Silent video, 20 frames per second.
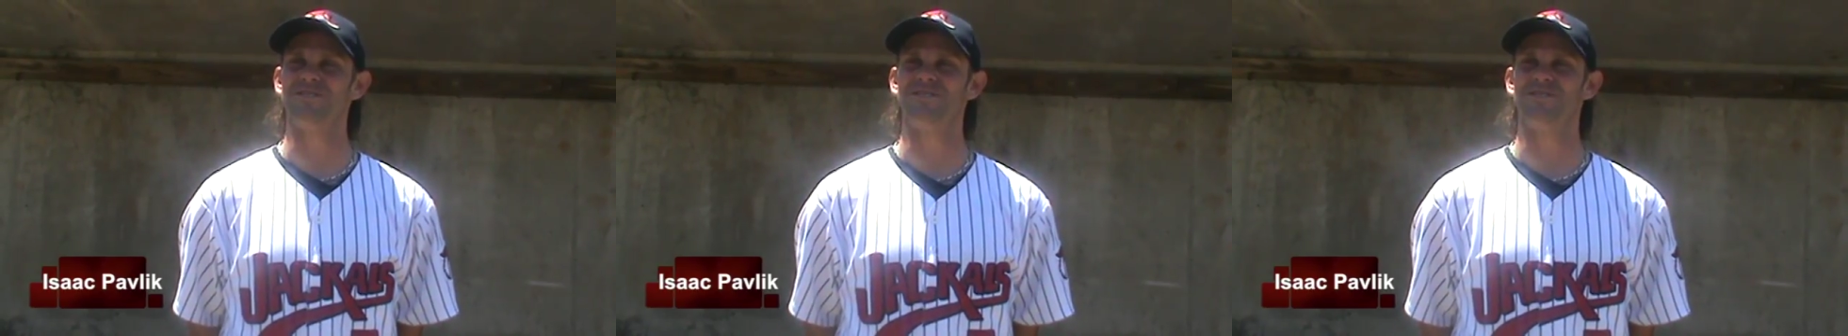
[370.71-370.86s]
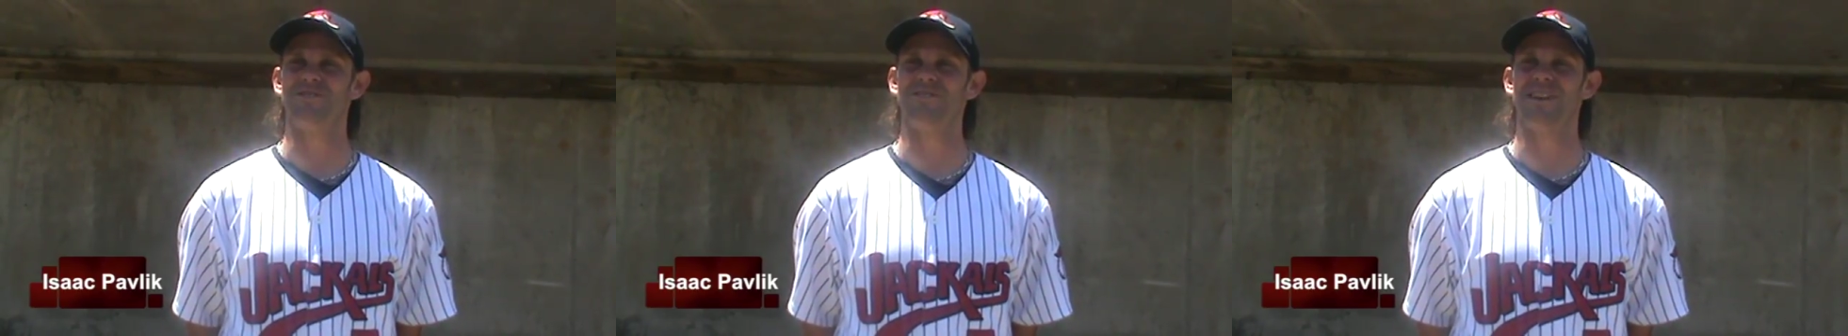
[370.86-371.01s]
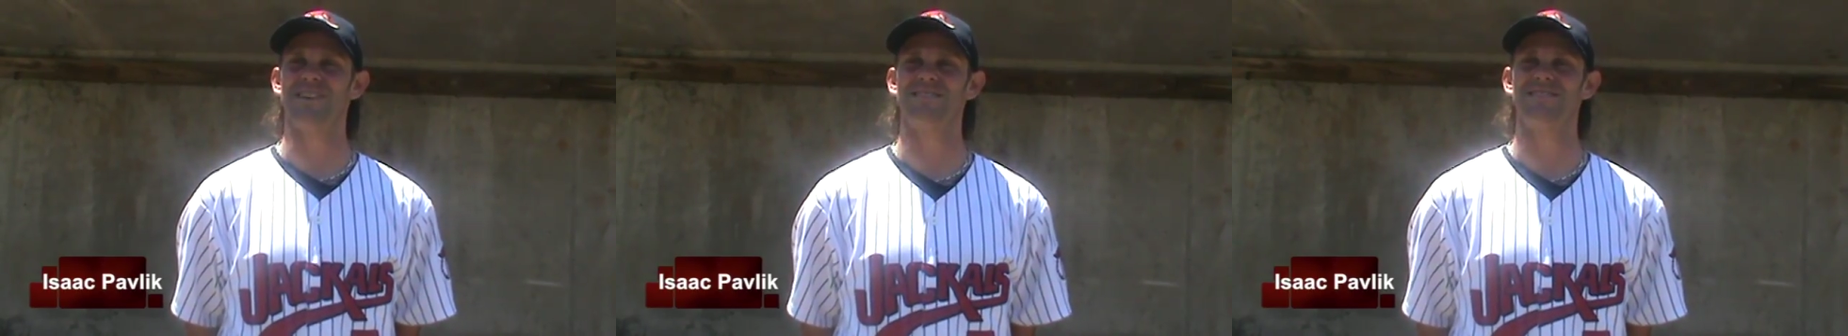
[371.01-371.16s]

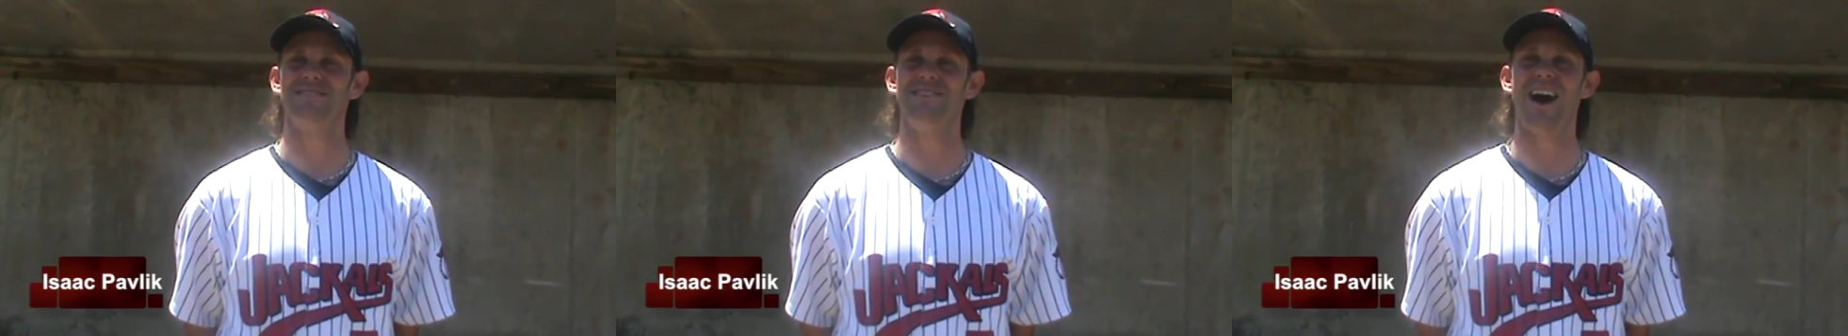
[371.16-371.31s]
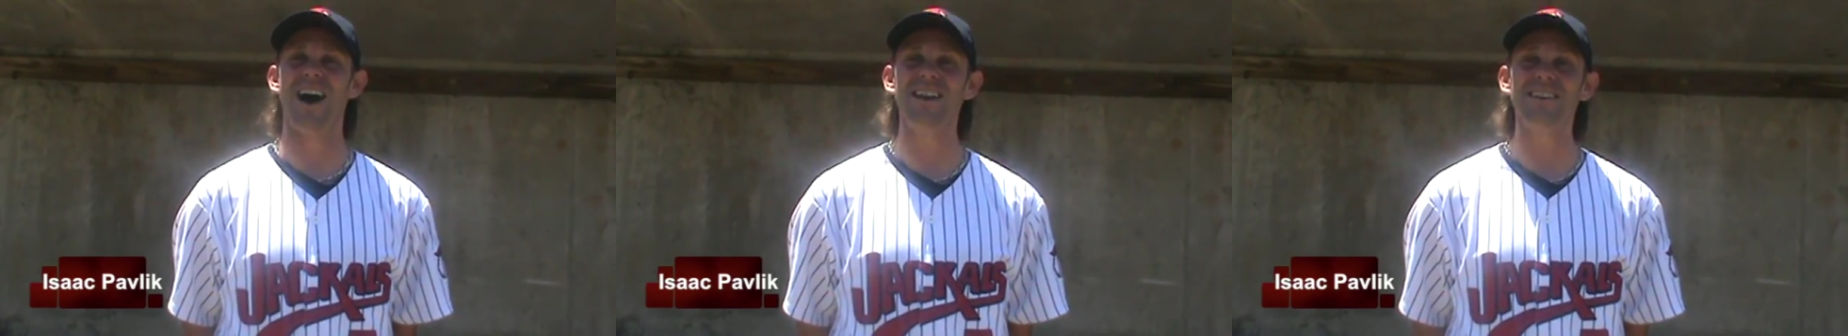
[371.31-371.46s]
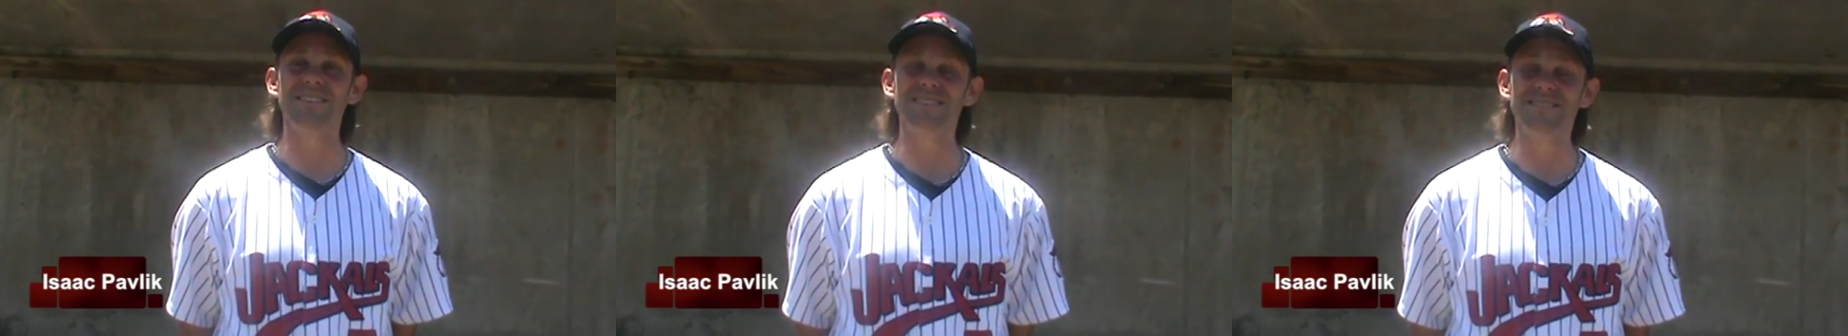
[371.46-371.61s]
so that's not